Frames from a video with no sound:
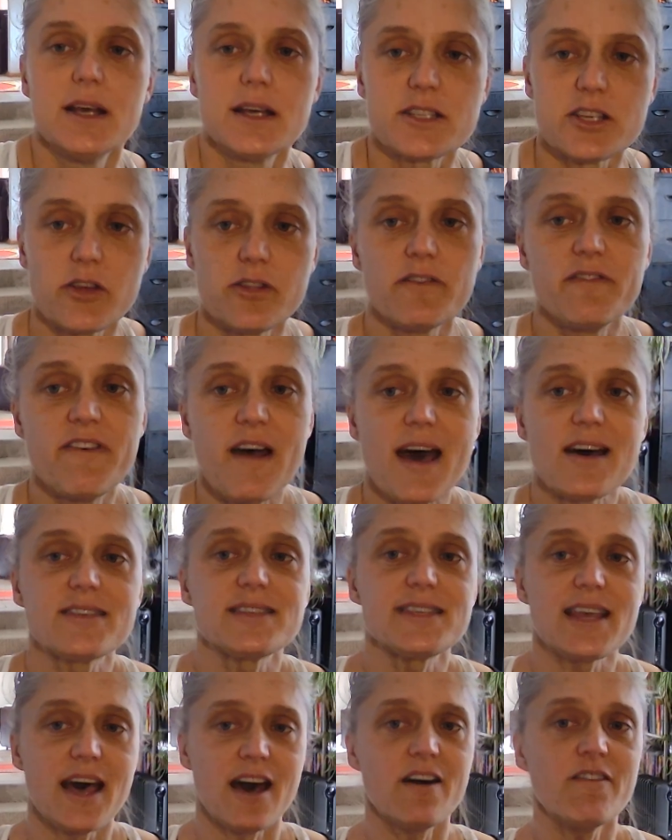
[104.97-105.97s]
So the
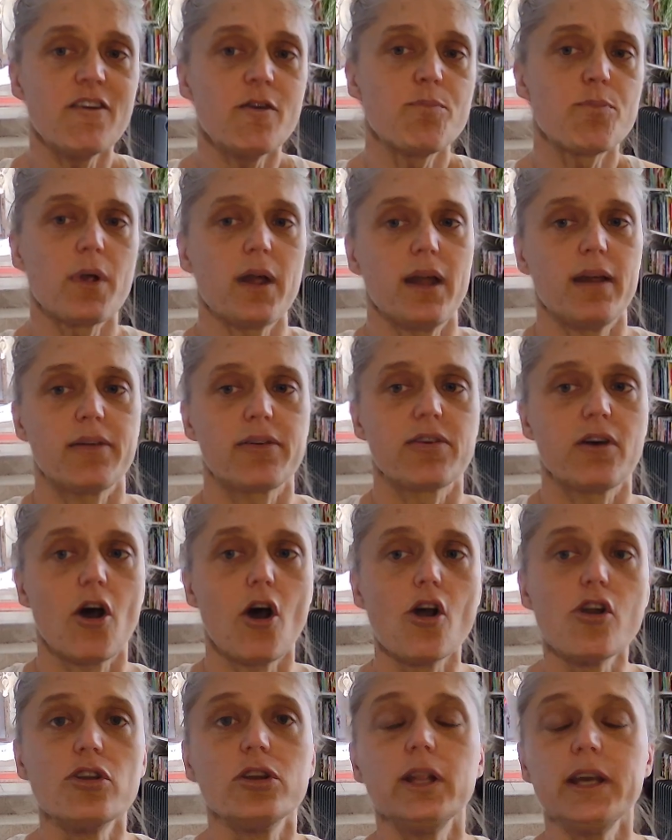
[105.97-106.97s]
Valsalva breath
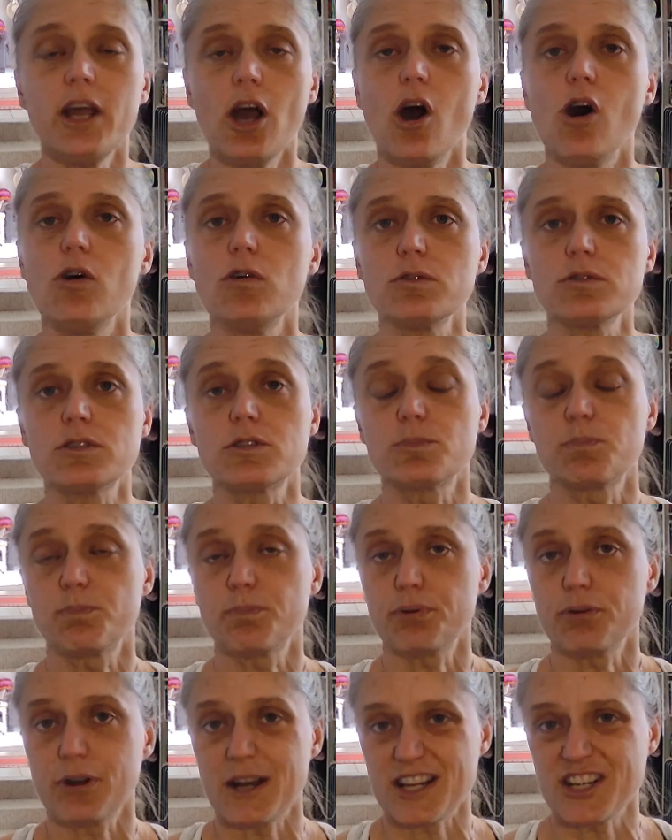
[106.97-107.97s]
only holds
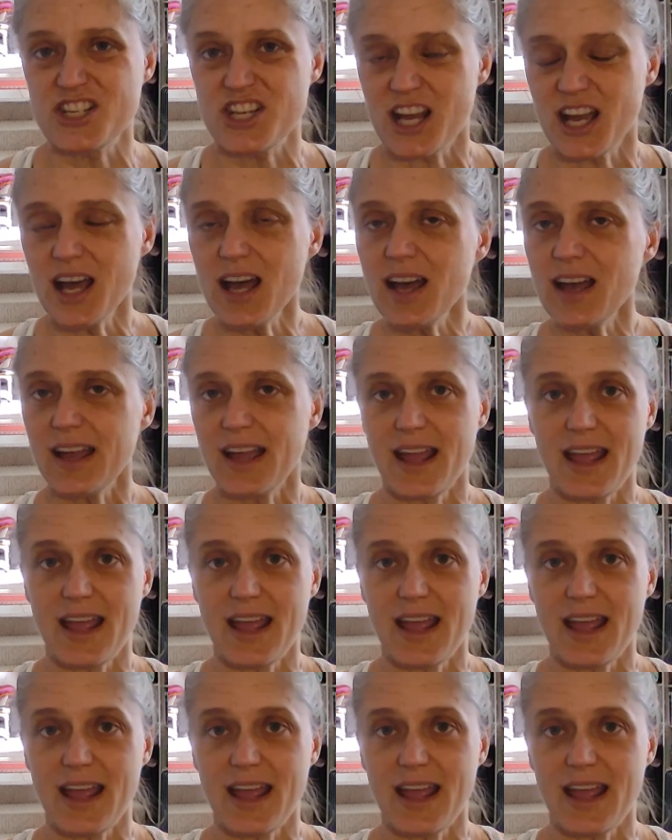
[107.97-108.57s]
pressure